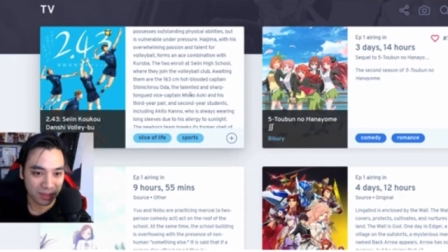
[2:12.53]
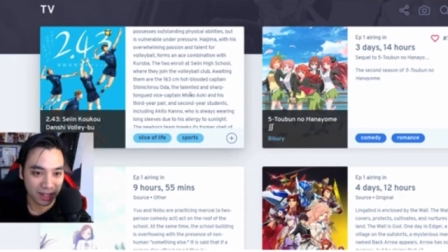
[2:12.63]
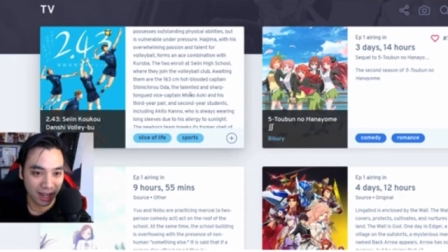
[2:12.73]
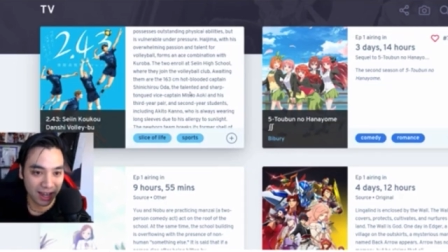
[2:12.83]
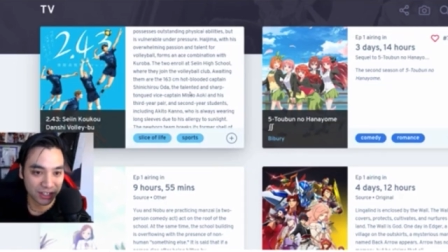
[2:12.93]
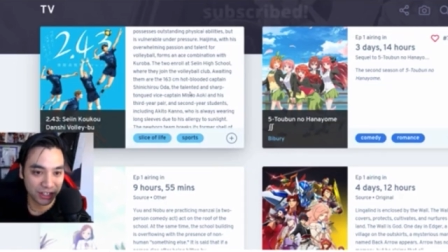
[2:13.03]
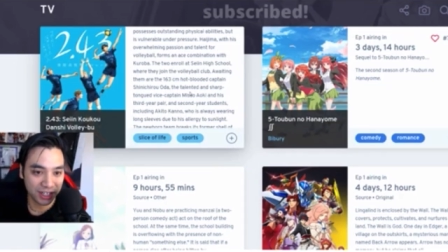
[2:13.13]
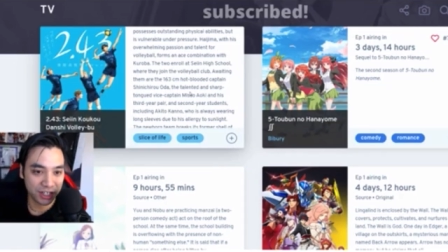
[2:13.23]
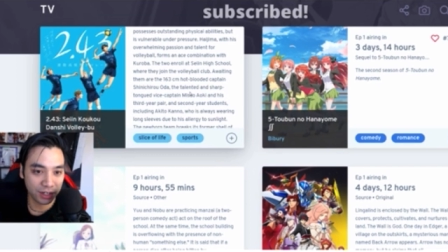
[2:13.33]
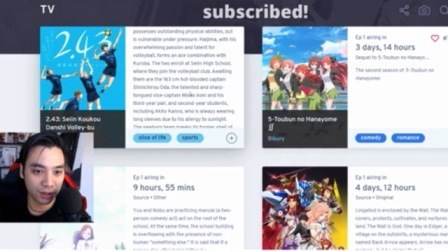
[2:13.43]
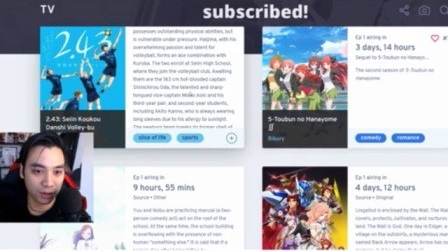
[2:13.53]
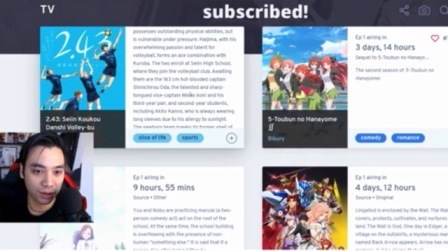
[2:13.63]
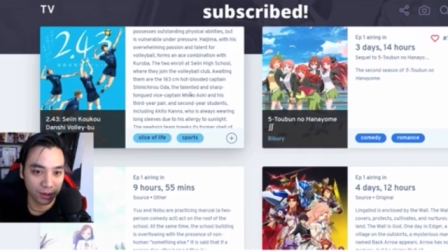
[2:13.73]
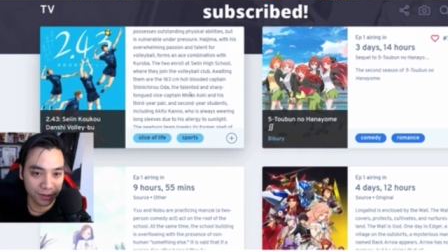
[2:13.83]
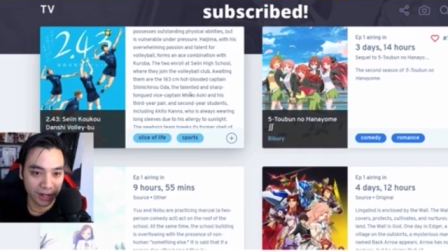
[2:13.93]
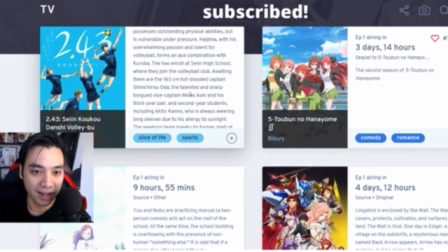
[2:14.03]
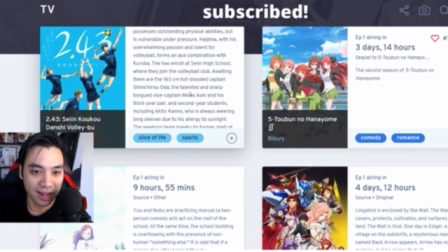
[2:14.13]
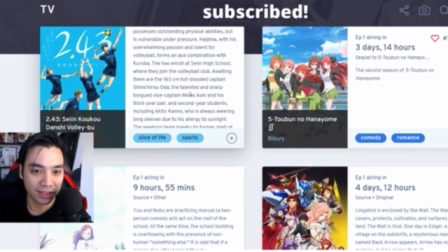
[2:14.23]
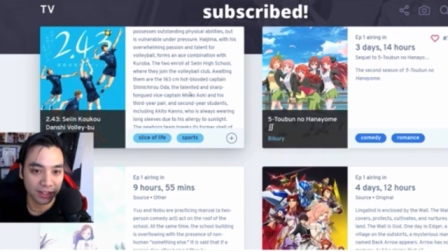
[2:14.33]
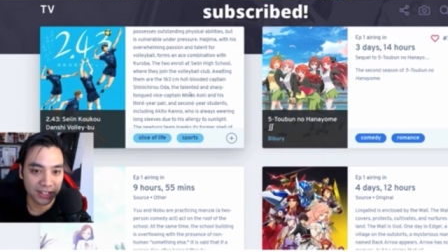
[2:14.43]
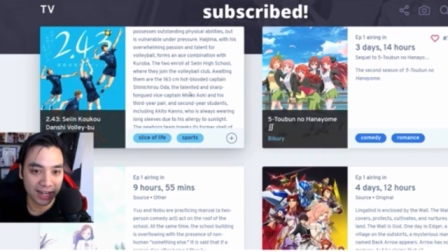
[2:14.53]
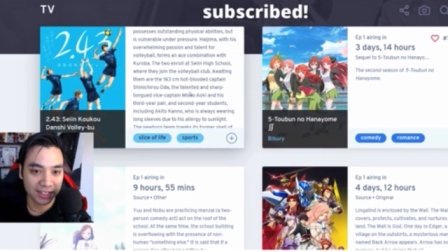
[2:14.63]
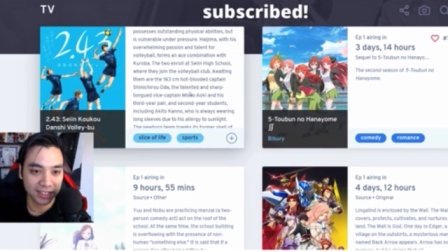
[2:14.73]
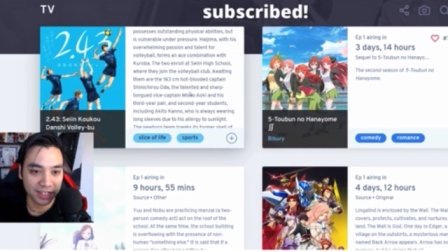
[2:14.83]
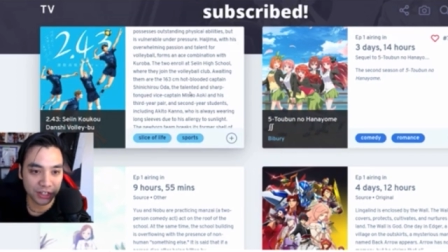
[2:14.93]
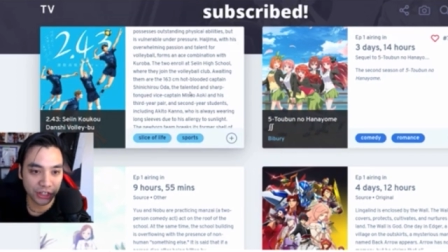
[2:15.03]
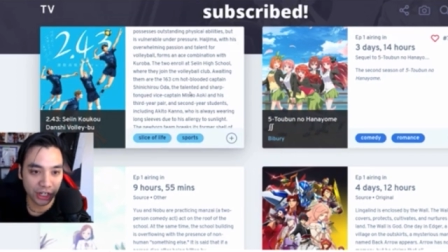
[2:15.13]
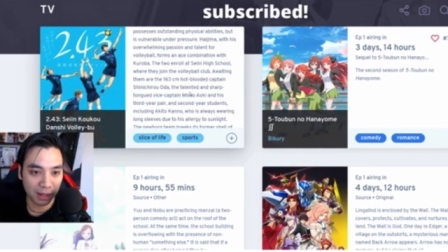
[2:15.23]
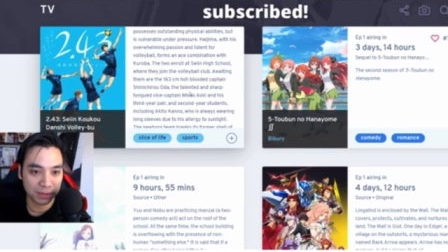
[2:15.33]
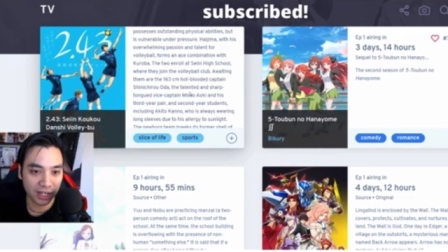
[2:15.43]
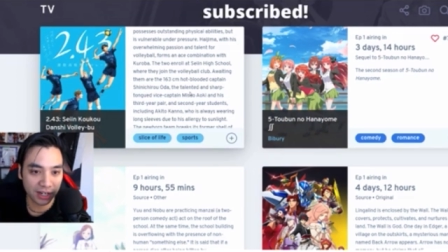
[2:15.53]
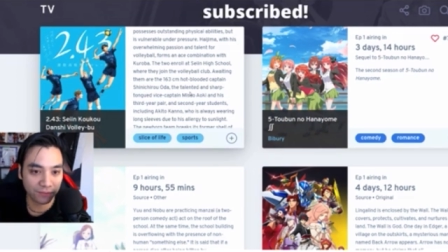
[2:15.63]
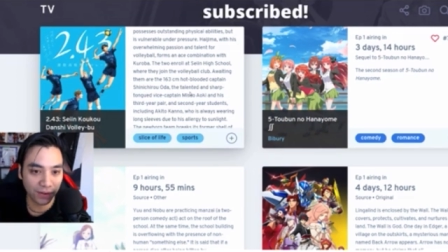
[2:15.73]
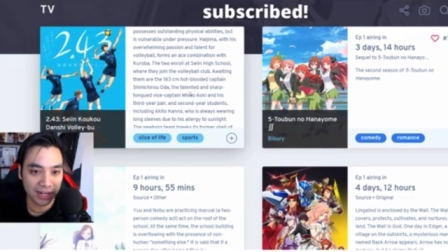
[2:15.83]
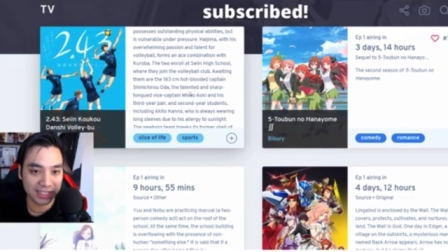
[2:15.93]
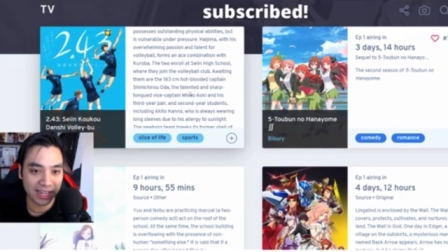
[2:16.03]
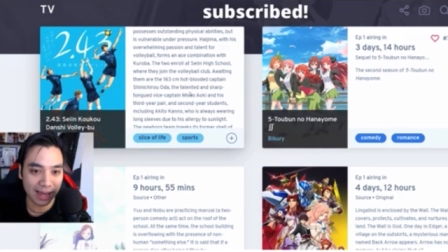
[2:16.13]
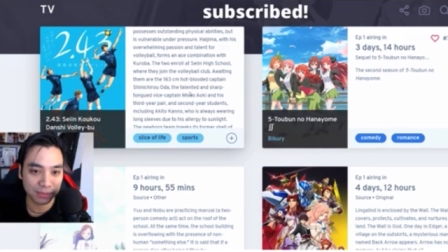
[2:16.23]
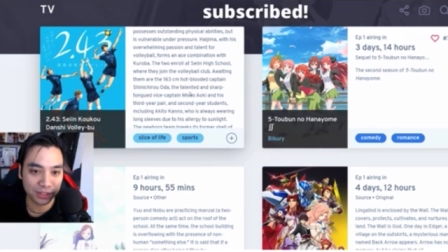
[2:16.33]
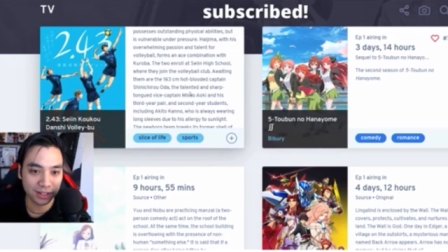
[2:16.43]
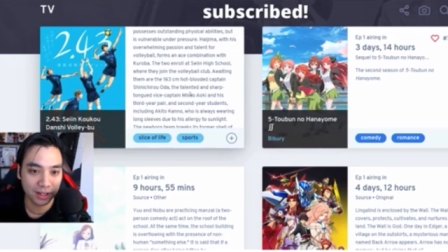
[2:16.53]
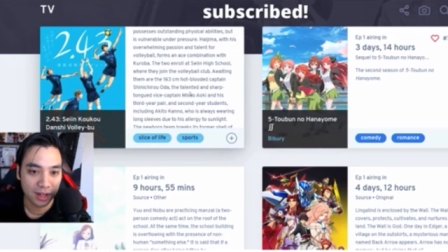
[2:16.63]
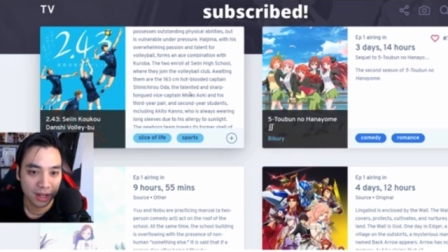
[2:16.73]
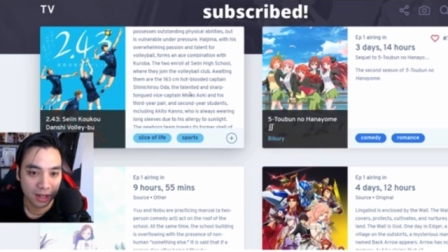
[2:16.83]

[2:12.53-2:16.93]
Oda, the talented and sharp-tongued vice-captain